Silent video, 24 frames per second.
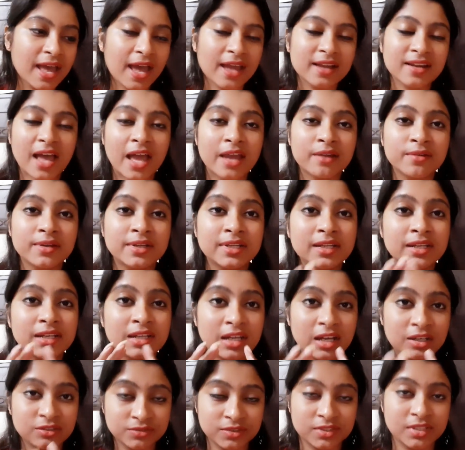and I really
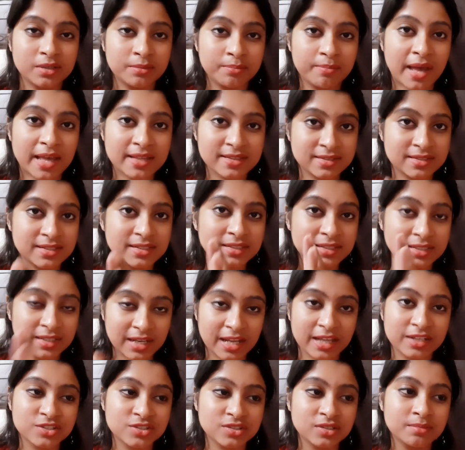love their pastel
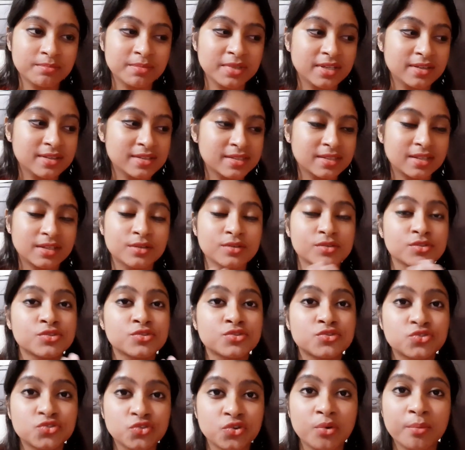collection because there are
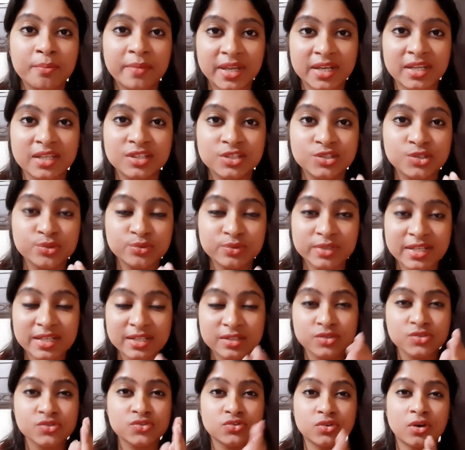so many
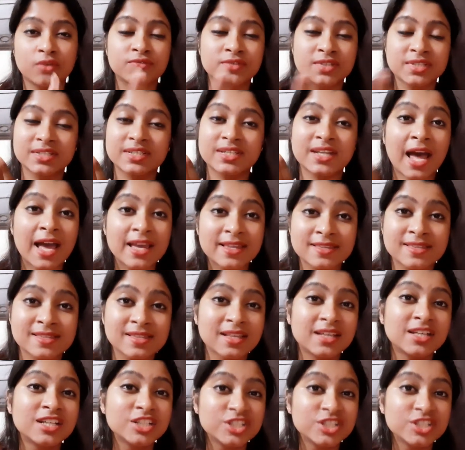unique, soft, nice